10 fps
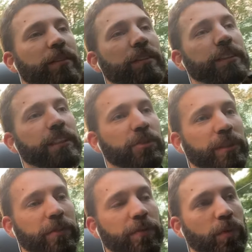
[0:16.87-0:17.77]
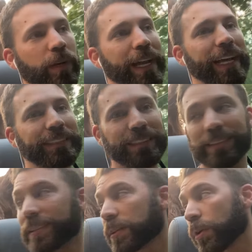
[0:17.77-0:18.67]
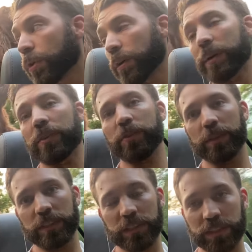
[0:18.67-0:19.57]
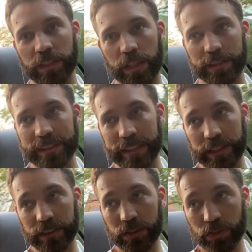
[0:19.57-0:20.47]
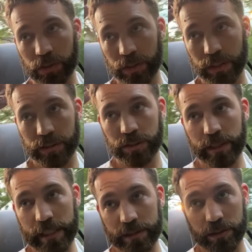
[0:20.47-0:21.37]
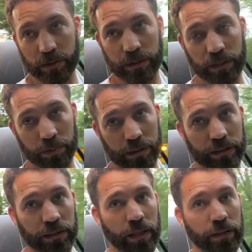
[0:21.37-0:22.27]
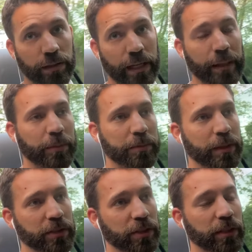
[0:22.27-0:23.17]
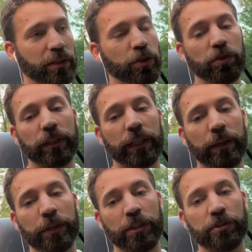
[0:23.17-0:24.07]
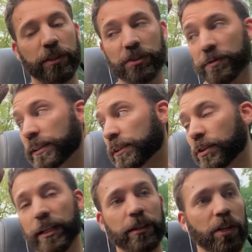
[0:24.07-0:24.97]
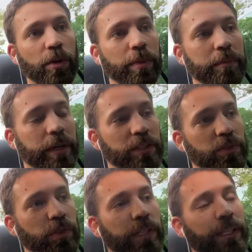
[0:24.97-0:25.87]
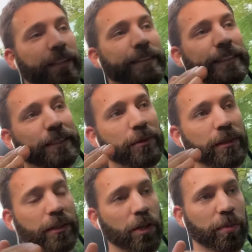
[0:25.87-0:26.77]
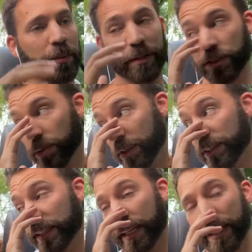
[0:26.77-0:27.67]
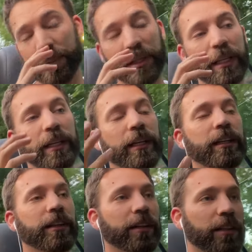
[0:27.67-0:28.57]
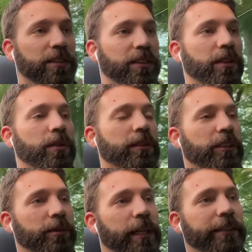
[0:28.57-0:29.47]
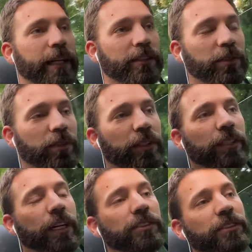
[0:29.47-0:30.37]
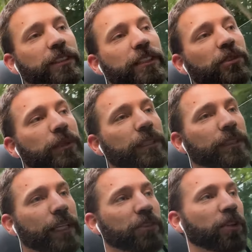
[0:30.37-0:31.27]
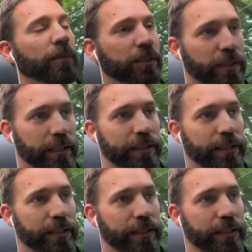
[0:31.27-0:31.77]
deals with the four S hormones, which is salt, sex, sugar, and stress. So it deals with salt, high blood pressure. Usually when your adrenals are fatigued, you'll get low blood pressure or get a little dizzy, low blood pressure when you stand up. Can also deal with aldosterone, also deals with sex hormones like